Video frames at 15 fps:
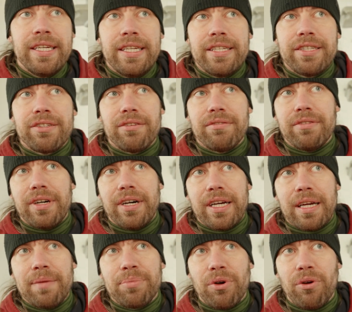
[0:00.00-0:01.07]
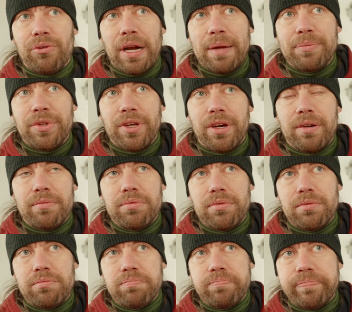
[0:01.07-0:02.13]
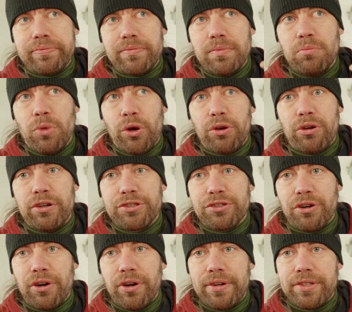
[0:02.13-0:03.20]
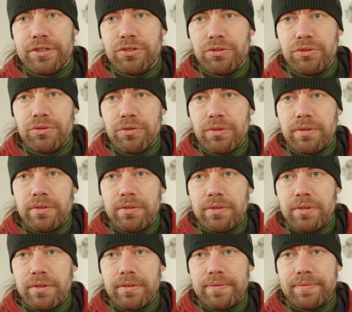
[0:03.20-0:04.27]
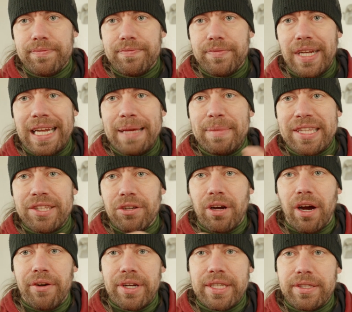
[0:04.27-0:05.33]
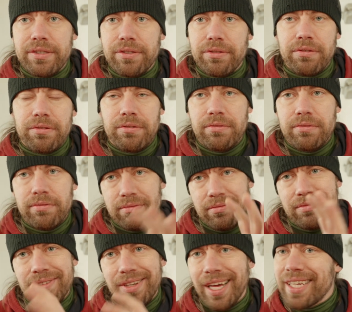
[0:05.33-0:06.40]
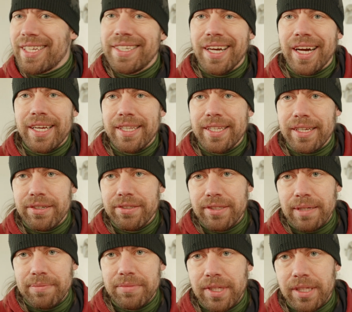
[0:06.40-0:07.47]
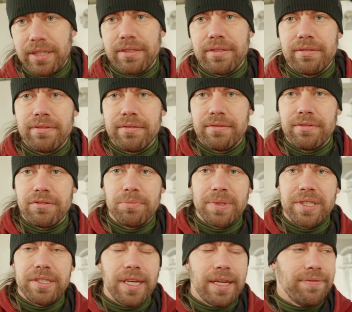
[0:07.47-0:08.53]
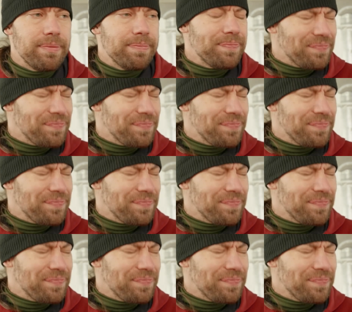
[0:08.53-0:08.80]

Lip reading: So I can program the motor controller to limit the current to like 90 or something to be safe.